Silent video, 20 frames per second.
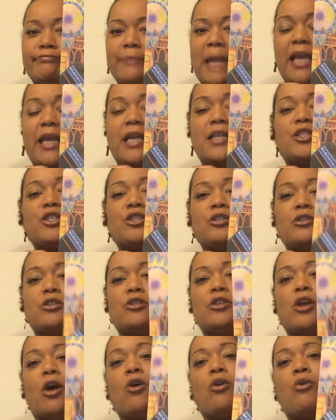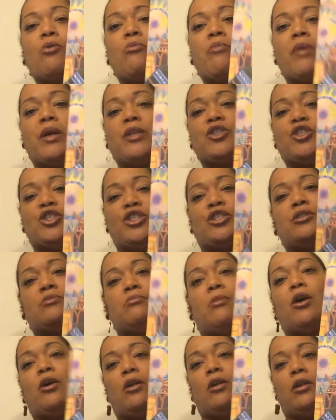It's so much
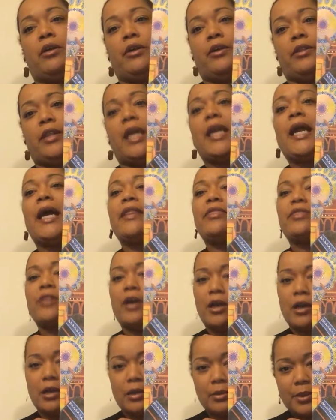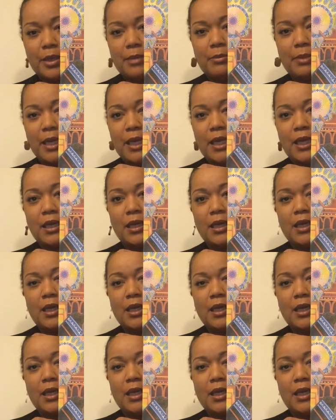smaller than I thought it would be.